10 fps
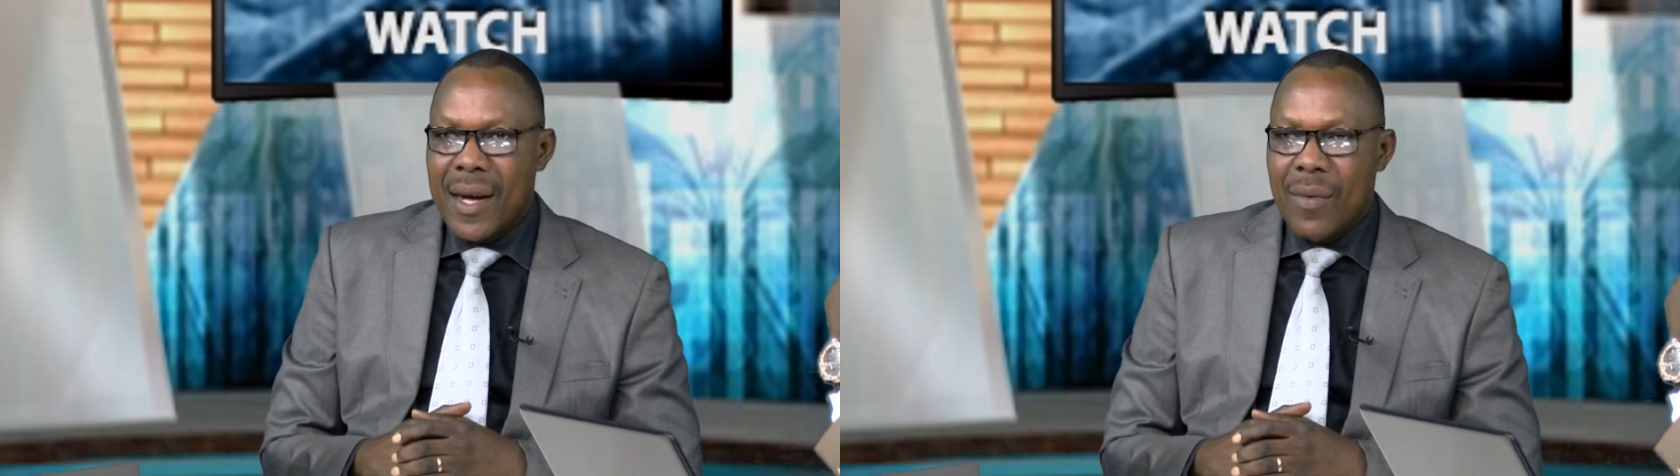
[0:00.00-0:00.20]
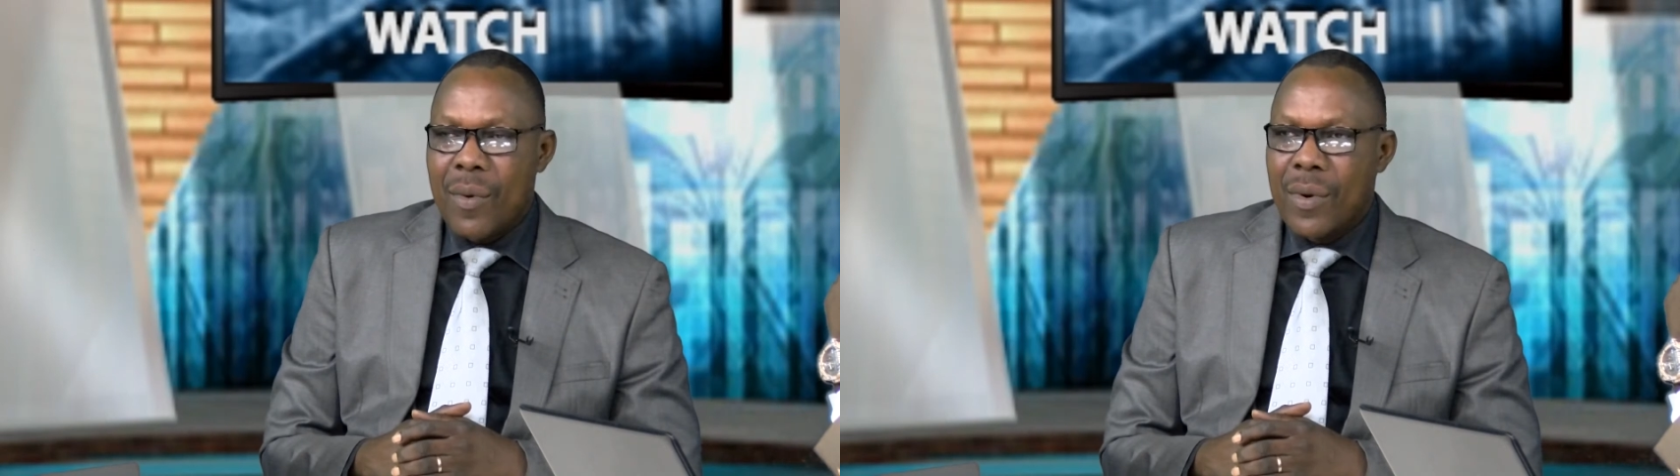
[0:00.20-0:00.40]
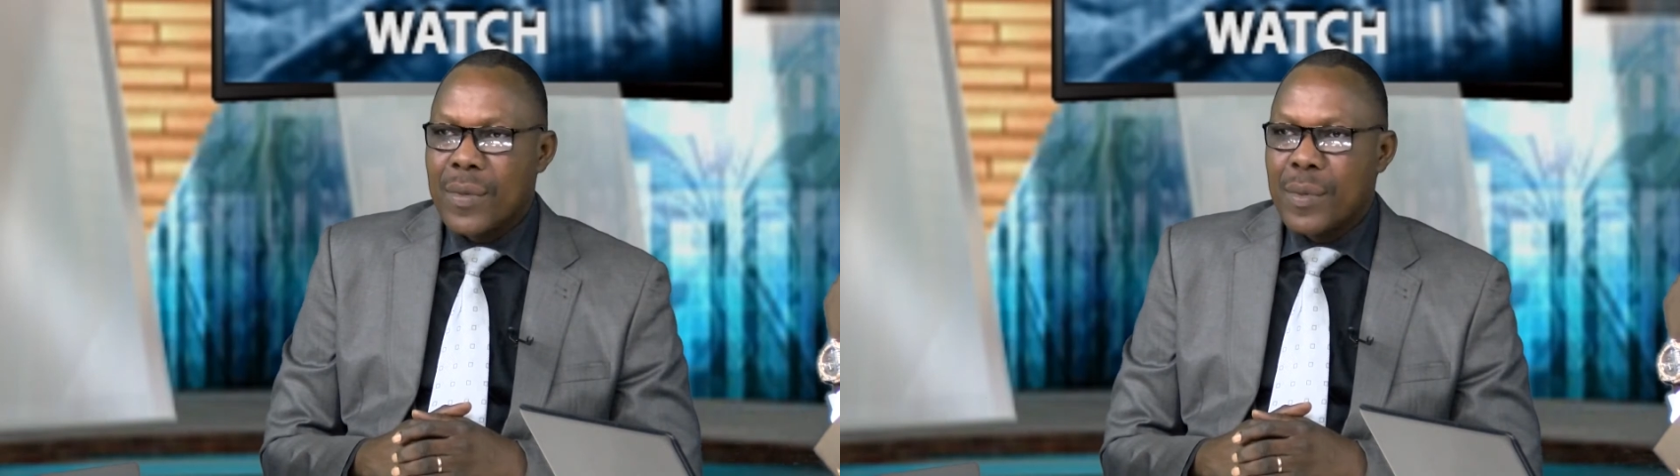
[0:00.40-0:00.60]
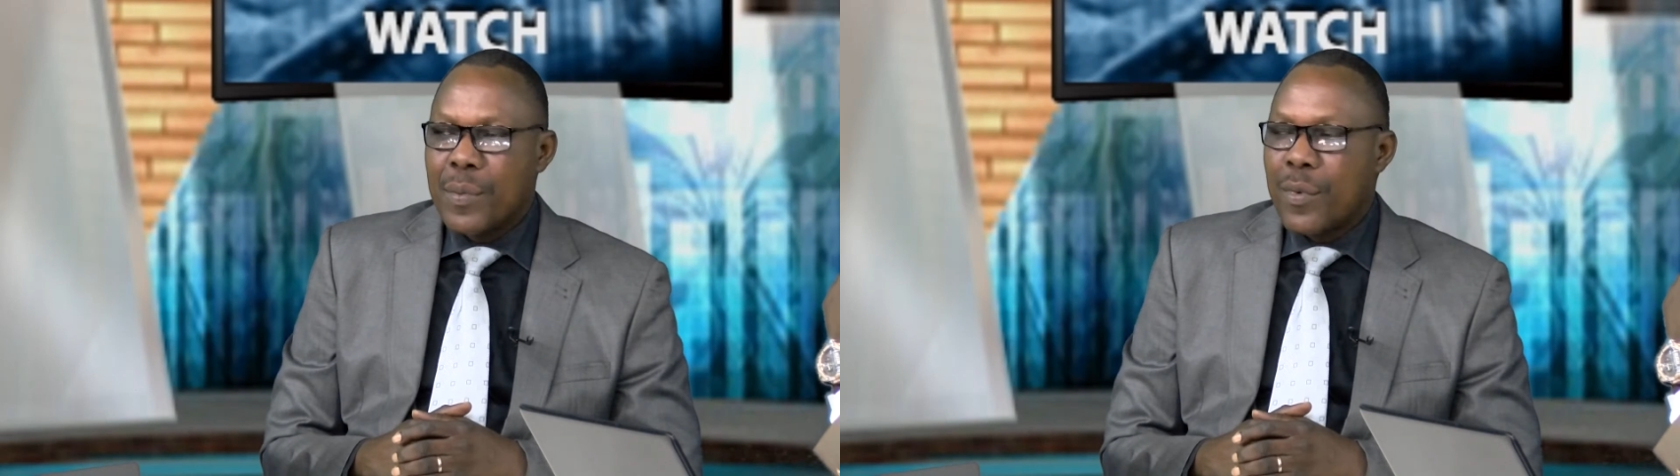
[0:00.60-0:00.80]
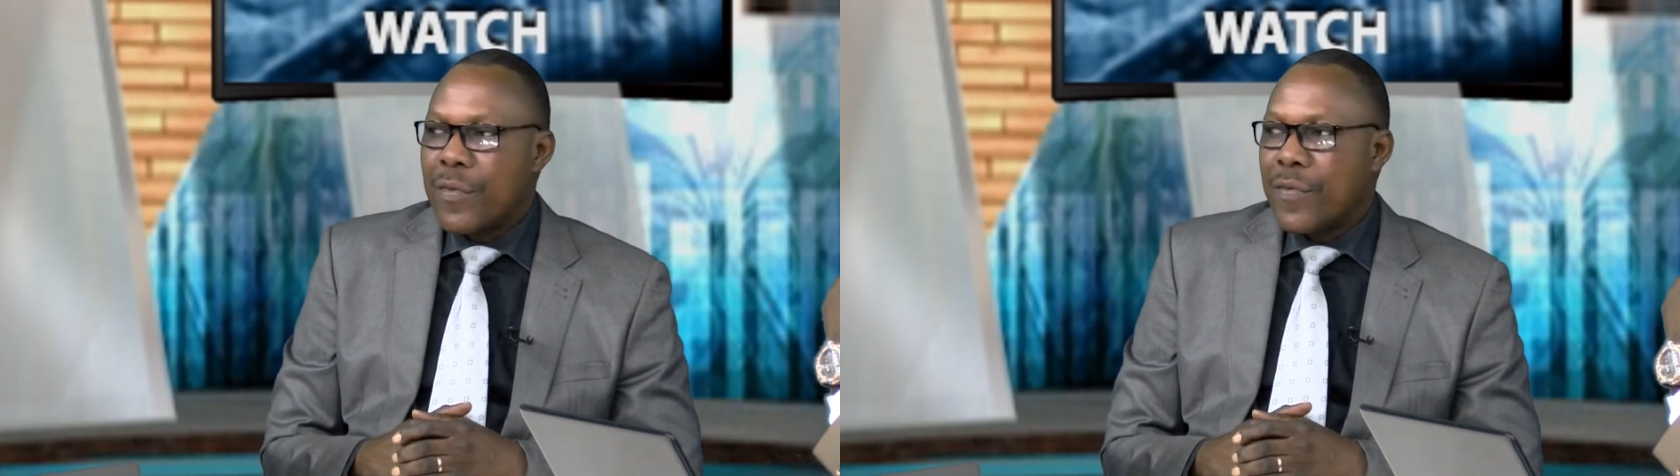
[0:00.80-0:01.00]
Once
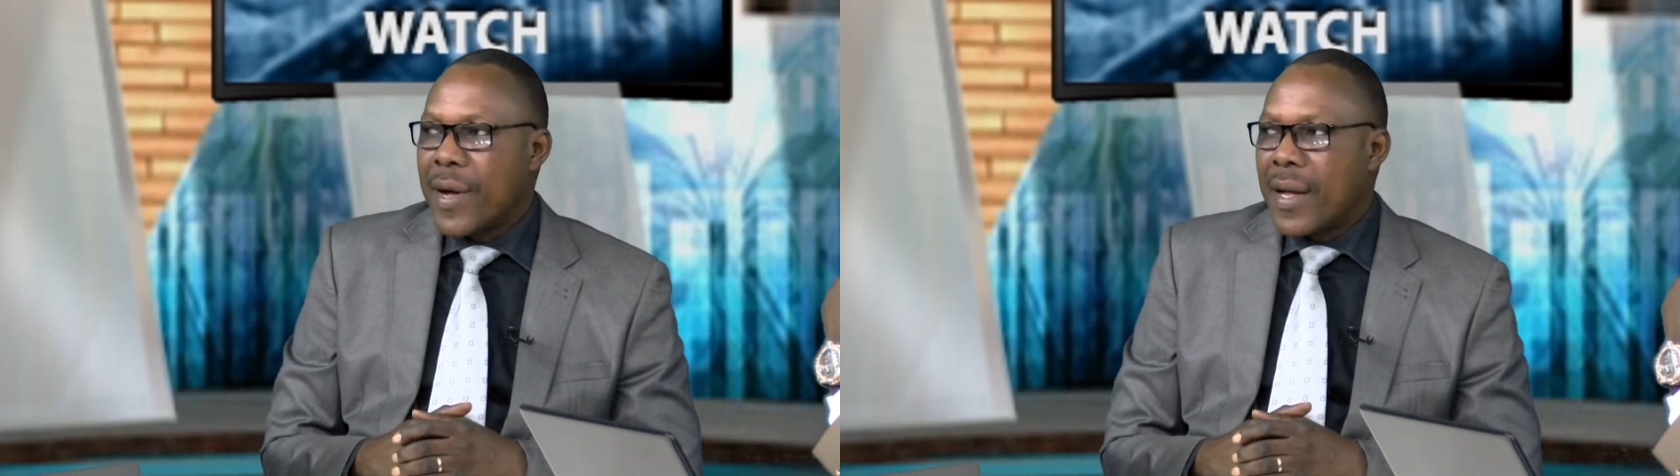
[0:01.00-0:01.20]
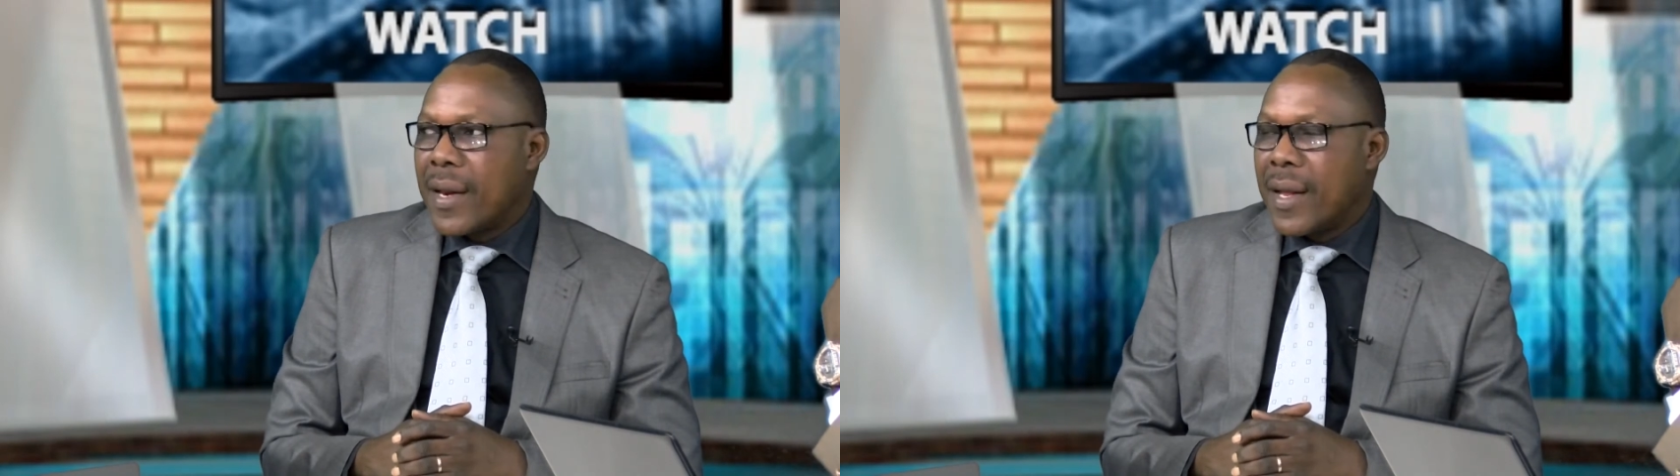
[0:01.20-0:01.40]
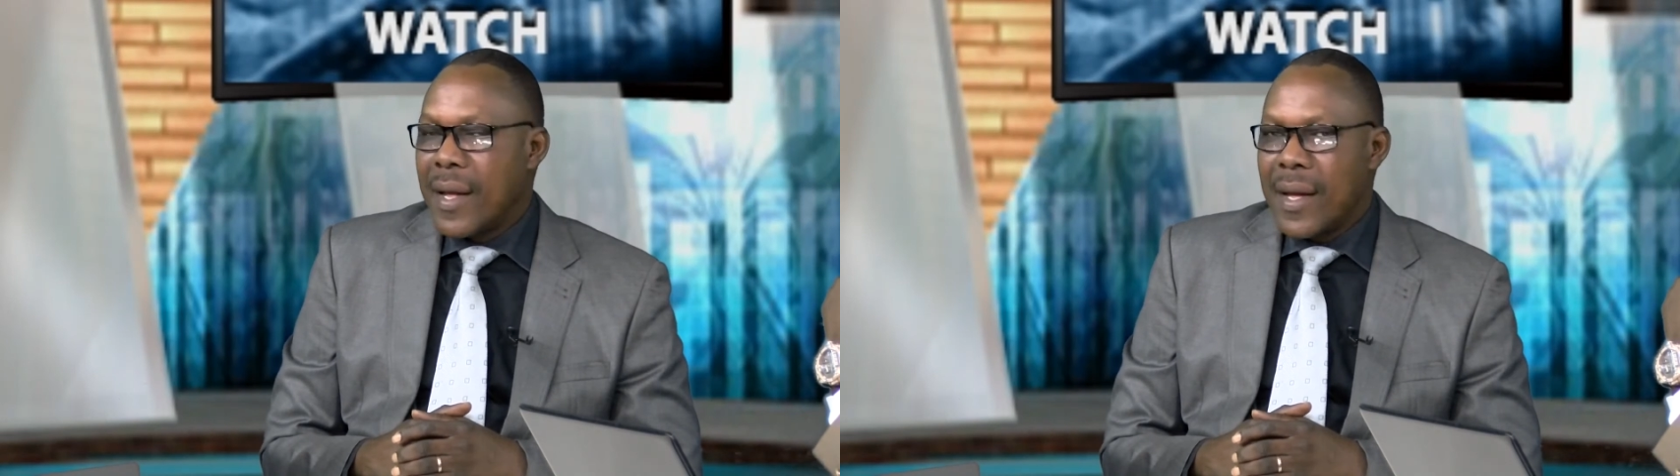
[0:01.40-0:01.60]
people find